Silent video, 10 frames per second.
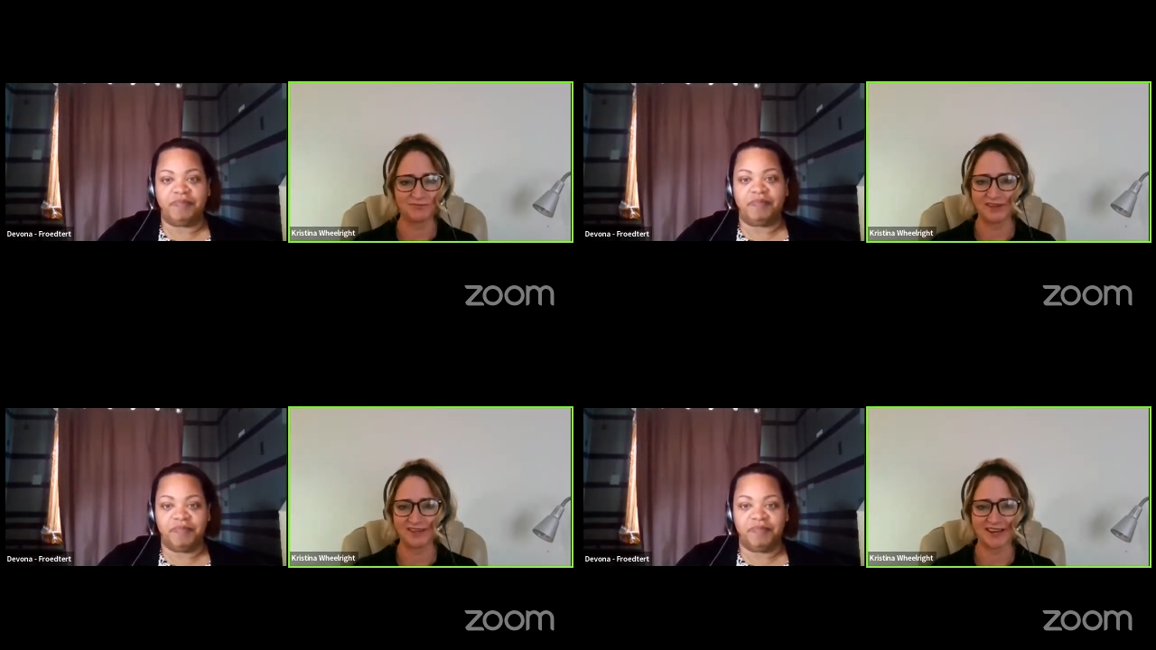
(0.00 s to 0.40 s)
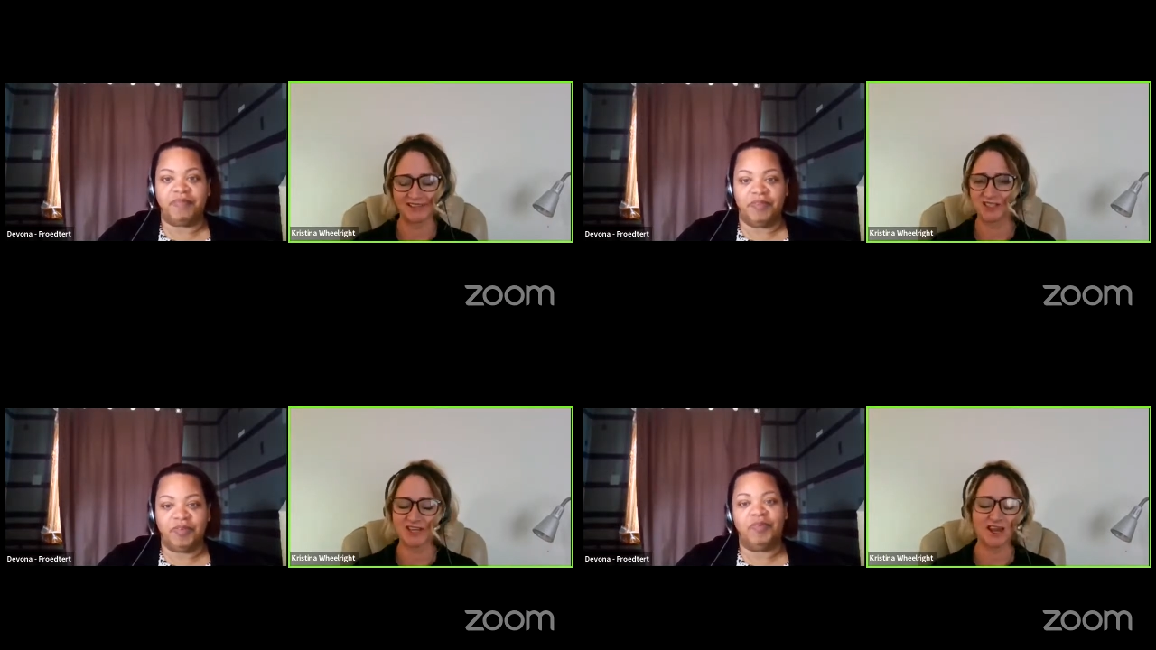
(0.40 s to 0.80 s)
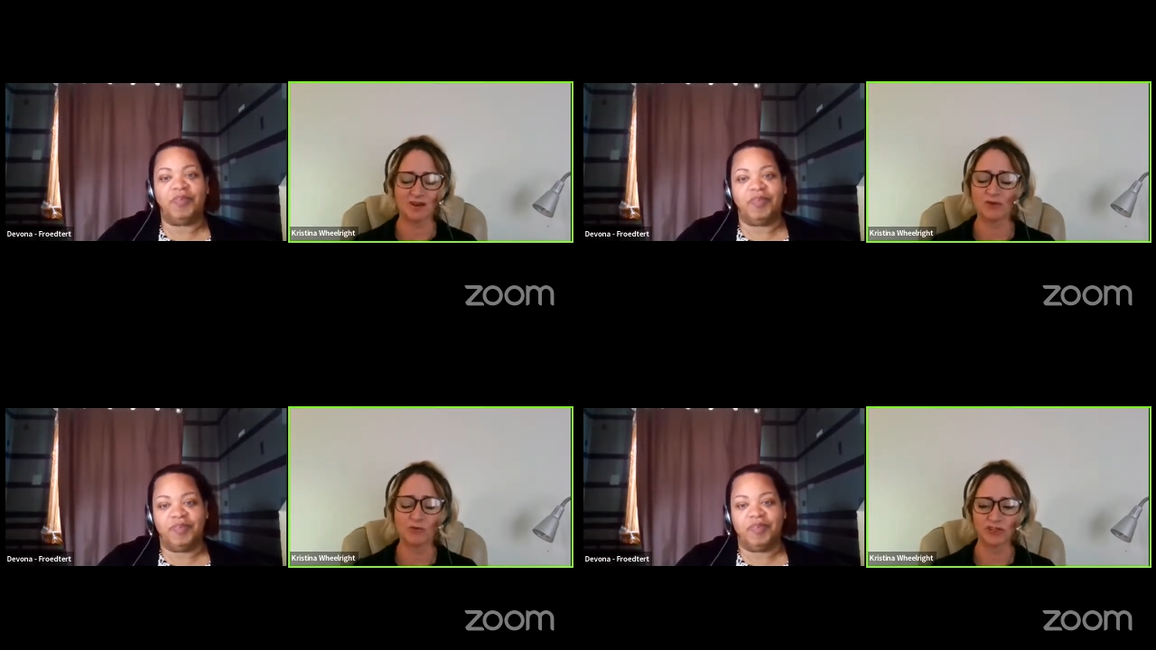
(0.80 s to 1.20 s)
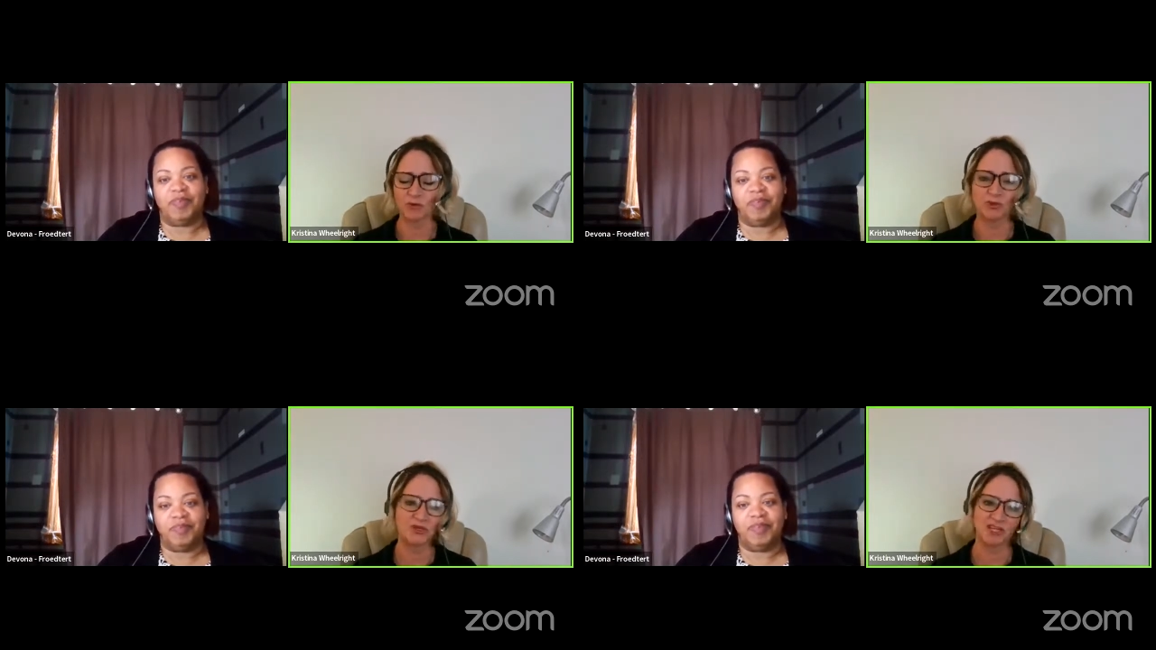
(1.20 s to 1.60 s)
Speaker 1: but yeah, just I really
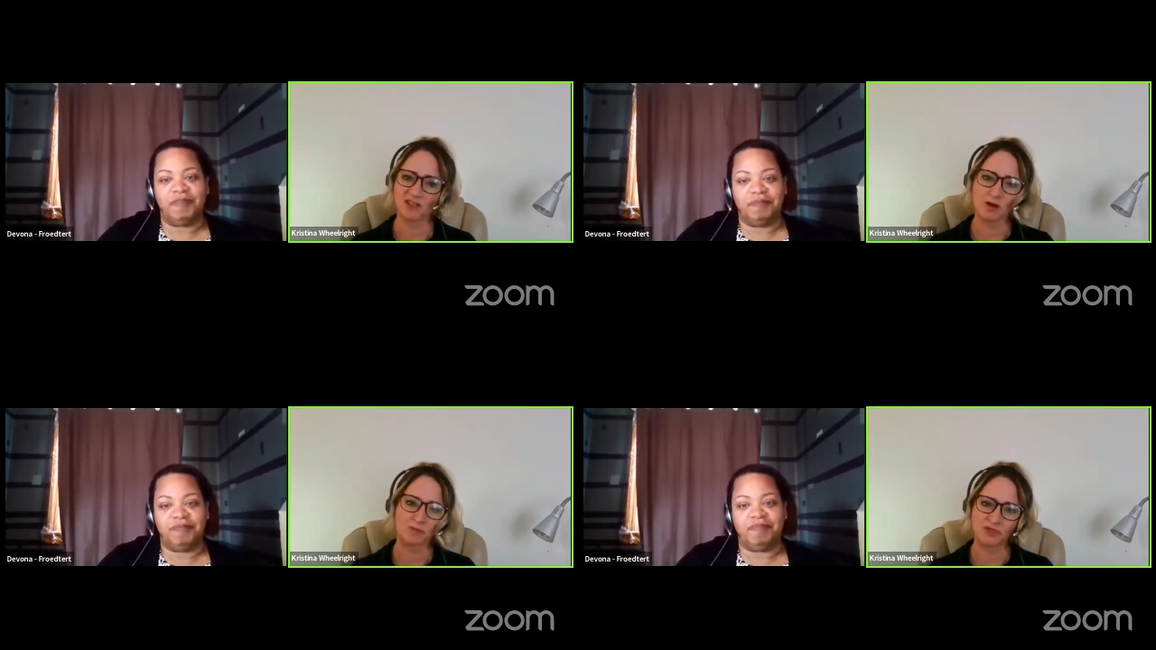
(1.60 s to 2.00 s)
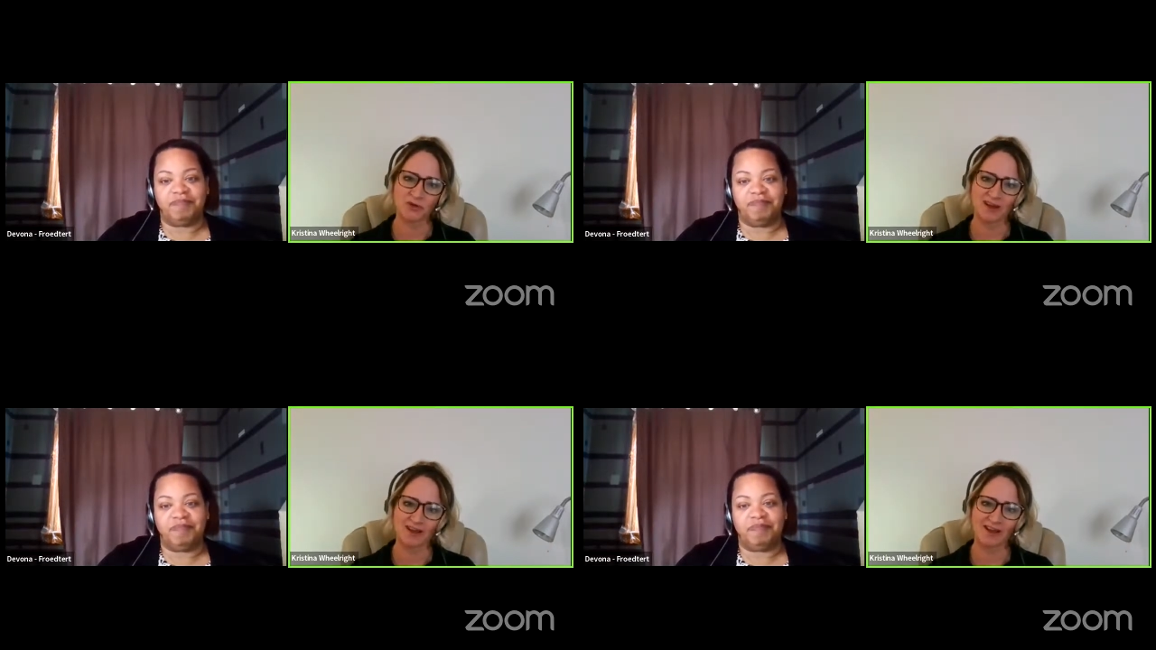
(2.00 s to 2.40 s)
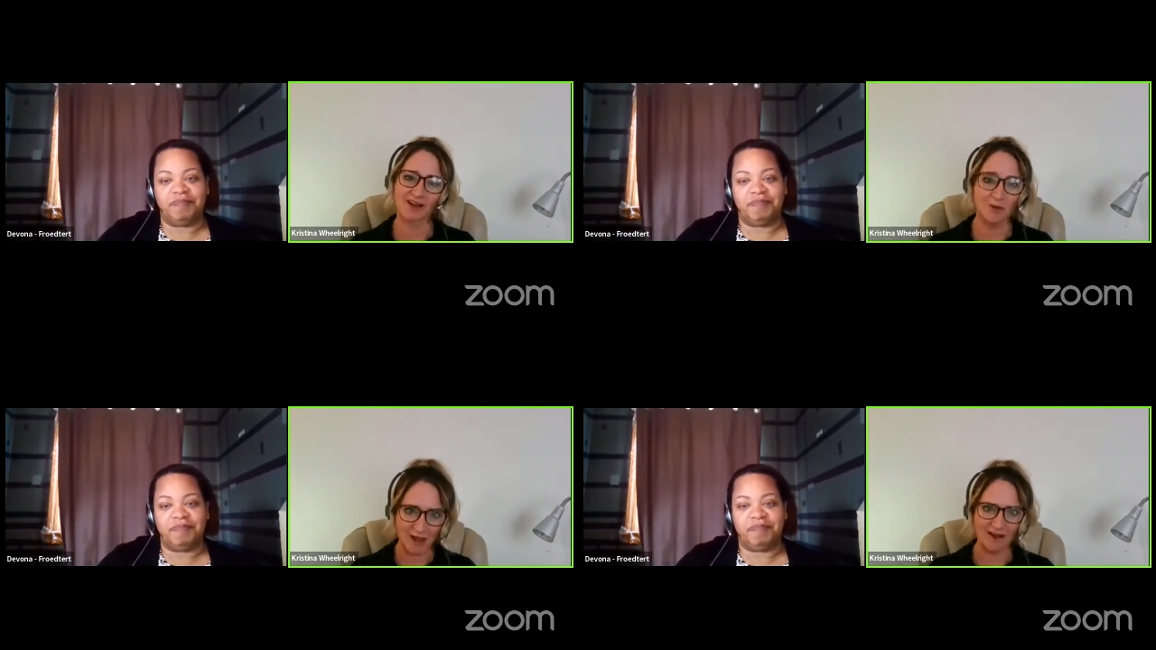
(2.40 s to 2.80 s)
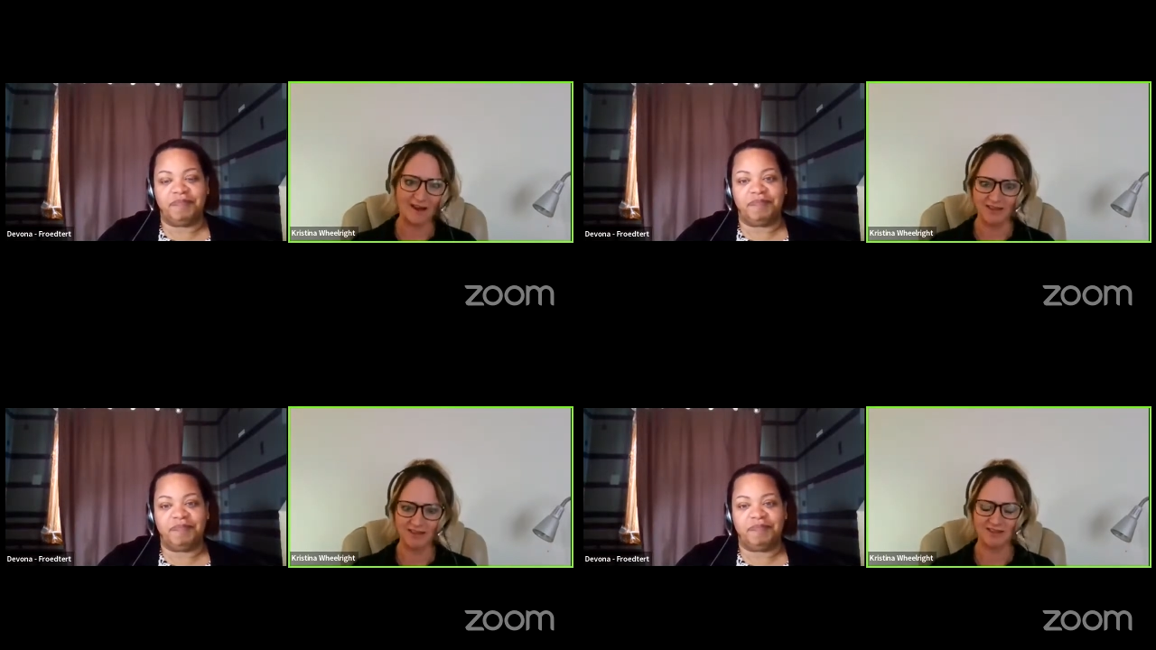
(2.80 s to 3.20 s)
appreciate the opportunity to come out and,